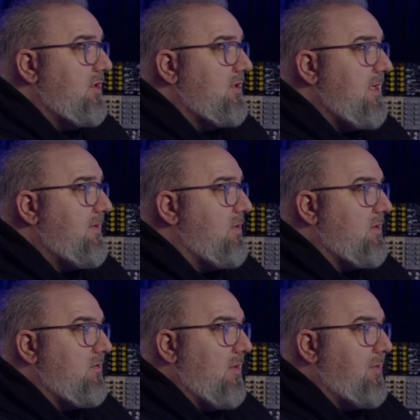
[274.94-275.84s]
Same thing
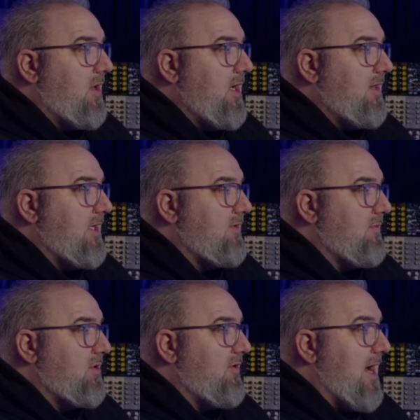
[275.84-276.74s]
with applying things from
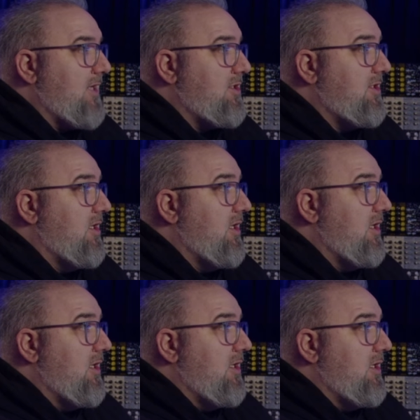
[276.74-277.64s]
scratch.
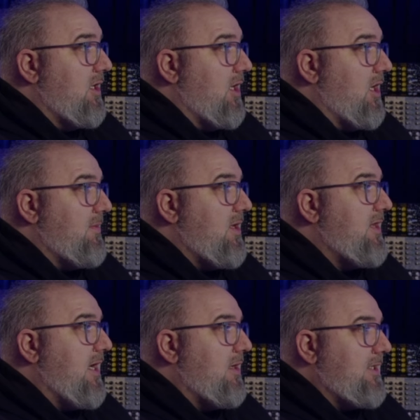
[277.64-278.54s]
Another
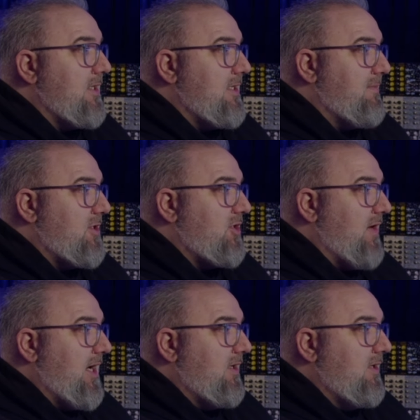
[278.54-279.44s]
thing I like to
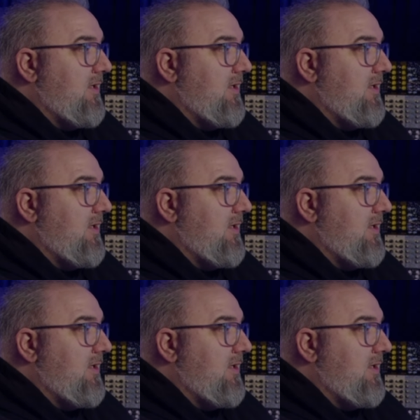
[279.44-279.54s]
demonstrate.